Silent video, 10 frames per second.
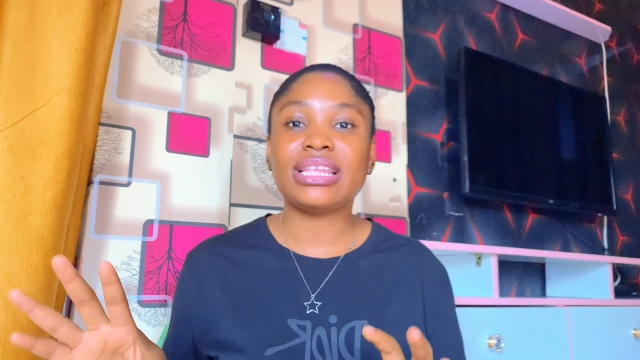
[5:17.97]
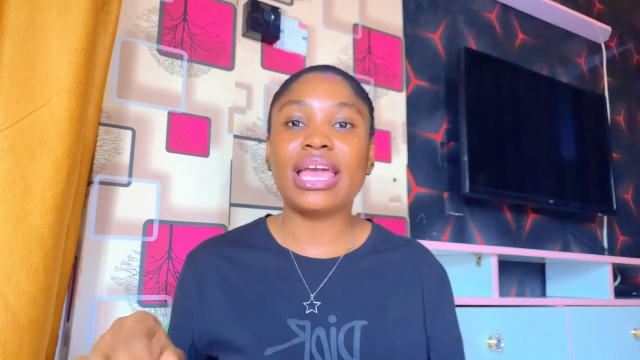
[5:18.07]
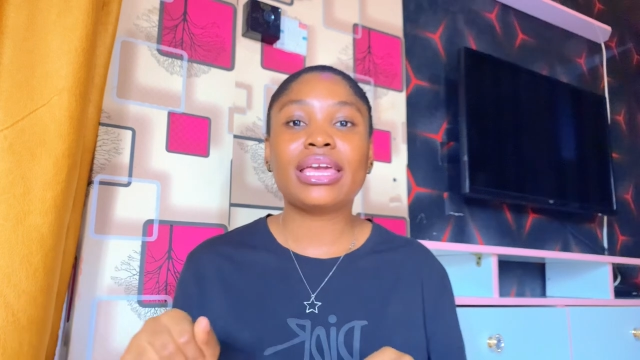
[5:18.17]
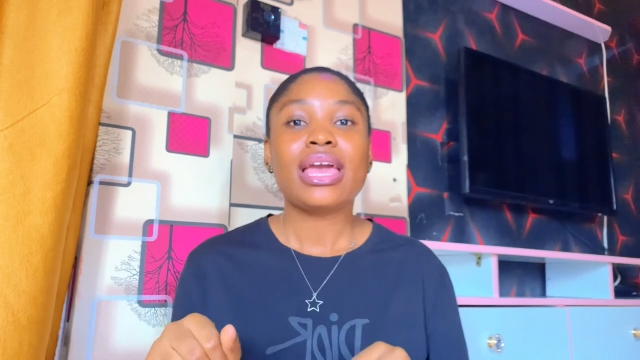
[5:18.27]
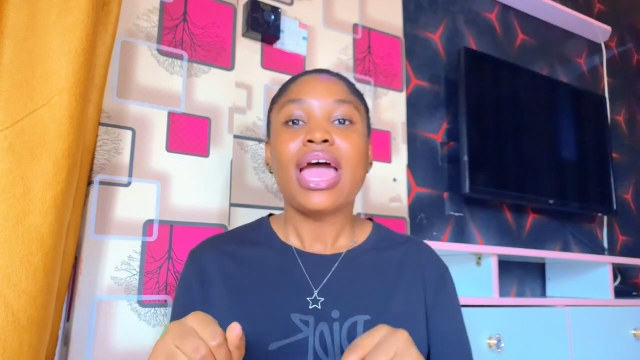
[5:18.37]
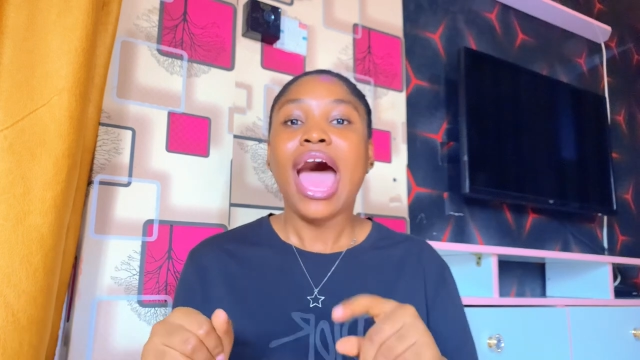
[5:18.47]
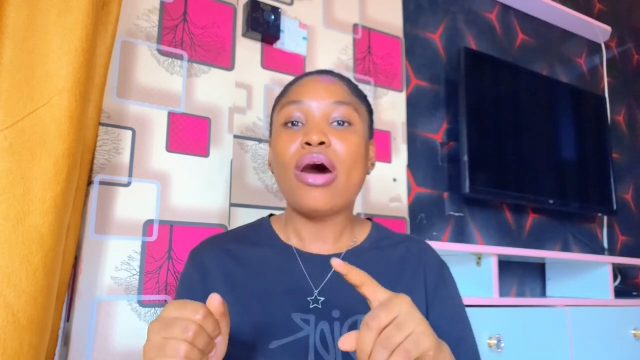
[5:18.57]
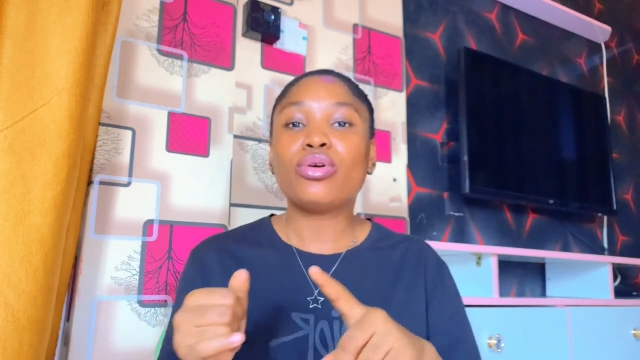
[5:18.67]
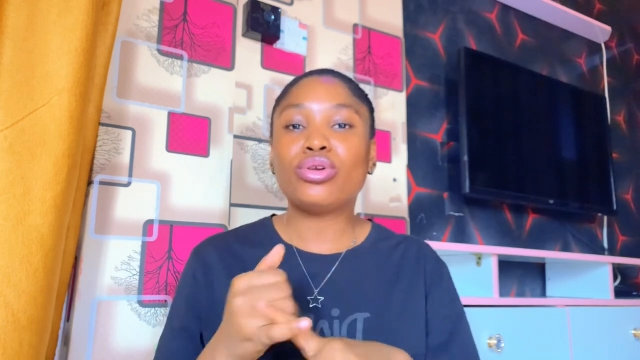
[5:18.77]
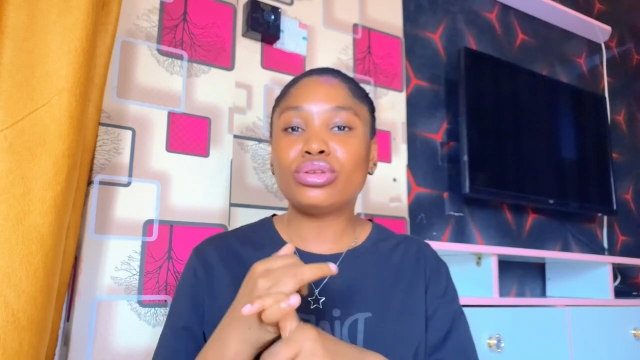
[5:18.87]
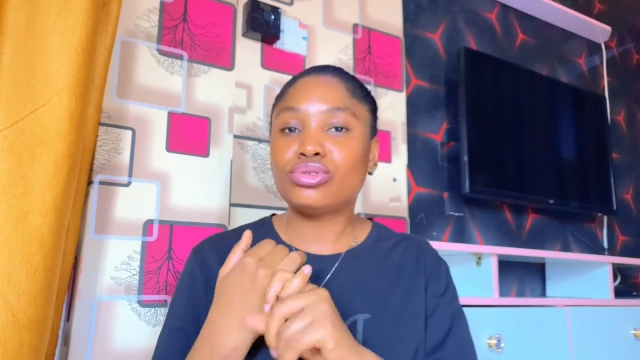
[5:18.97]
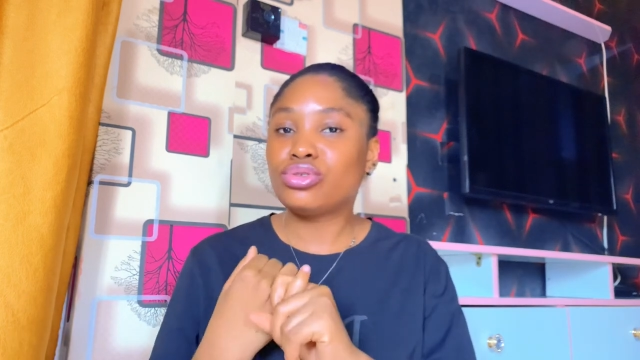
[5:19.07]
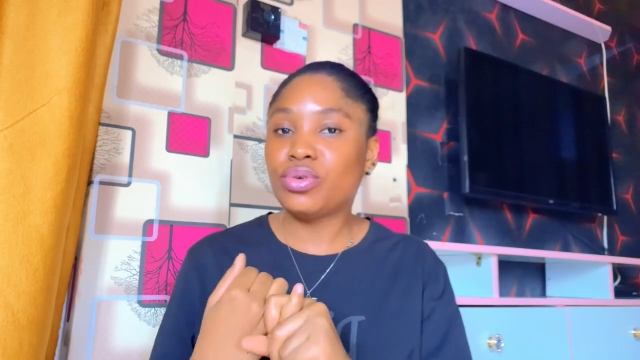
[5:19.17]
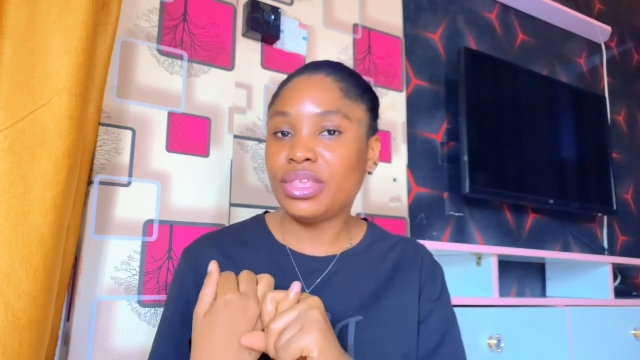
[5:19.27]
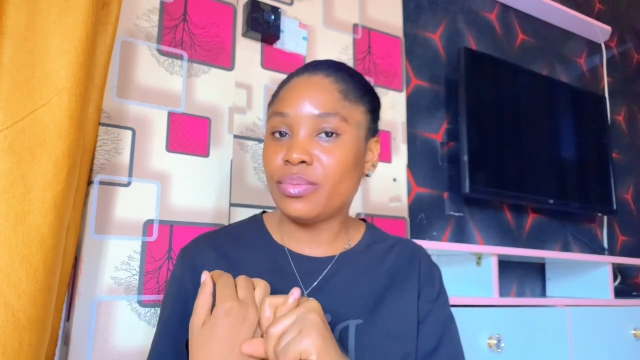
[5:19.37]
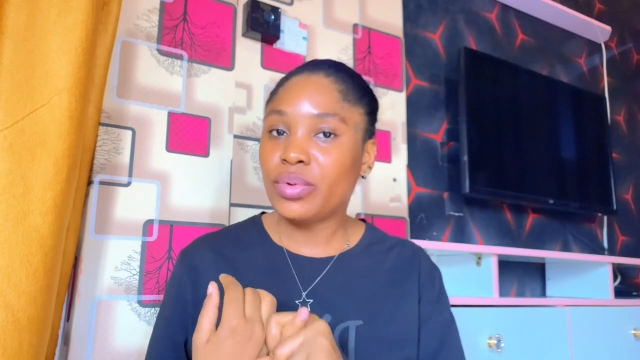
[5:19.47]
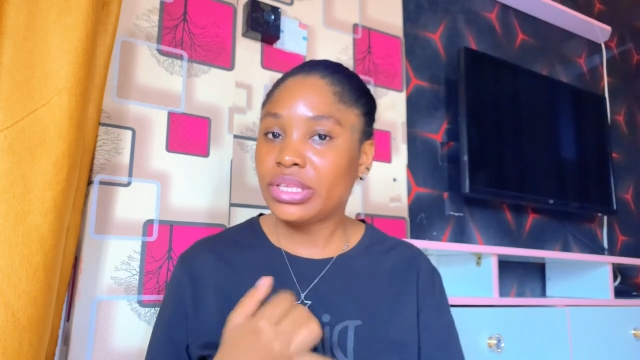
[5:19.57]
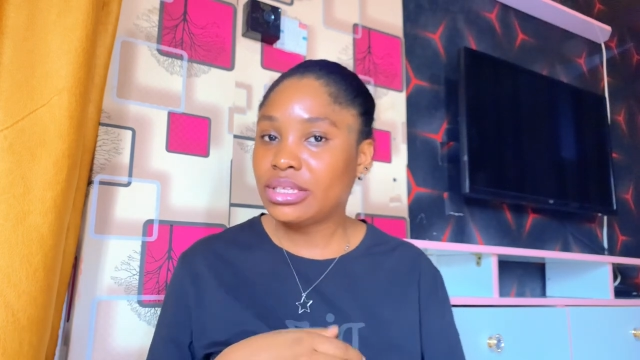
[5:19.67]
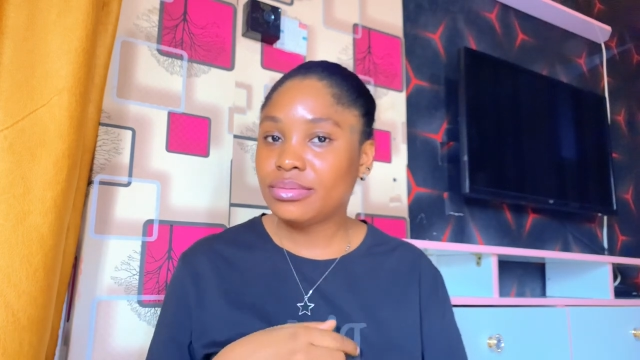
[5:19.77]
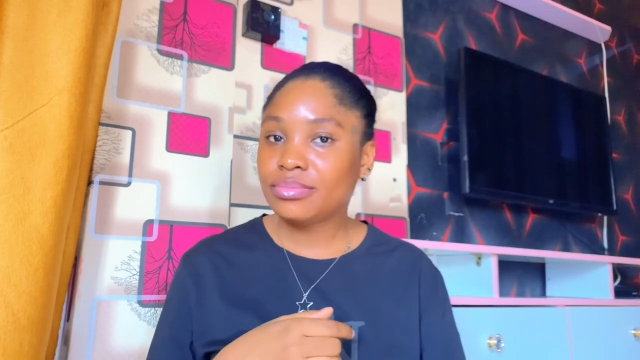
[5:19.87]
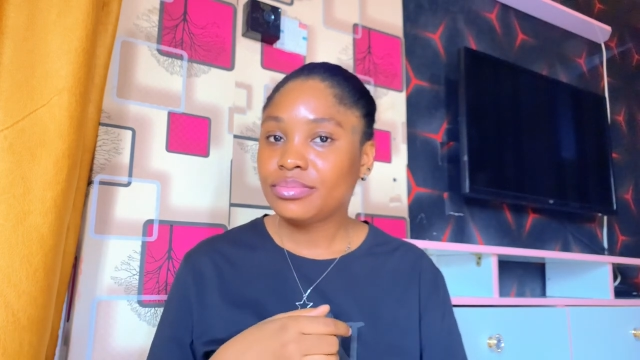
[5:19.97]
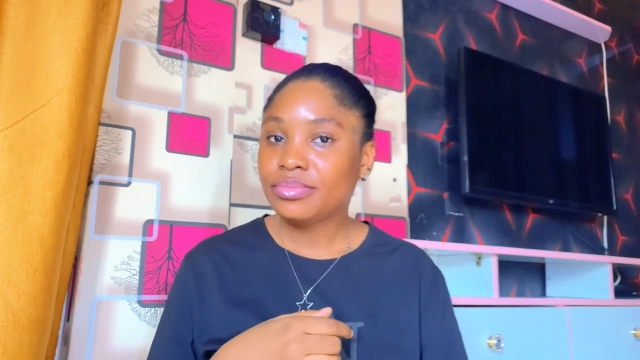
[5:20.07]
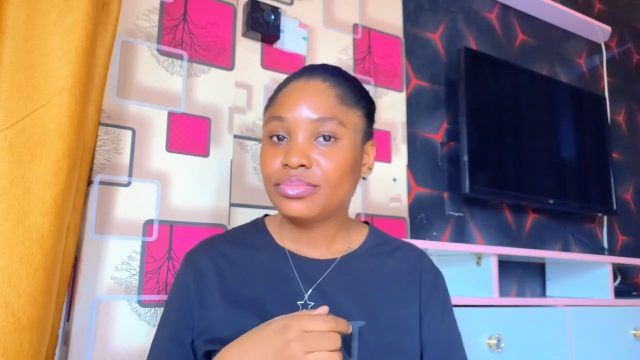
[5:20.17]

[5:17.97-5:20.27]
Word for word: Like, I'll go to school in the morning,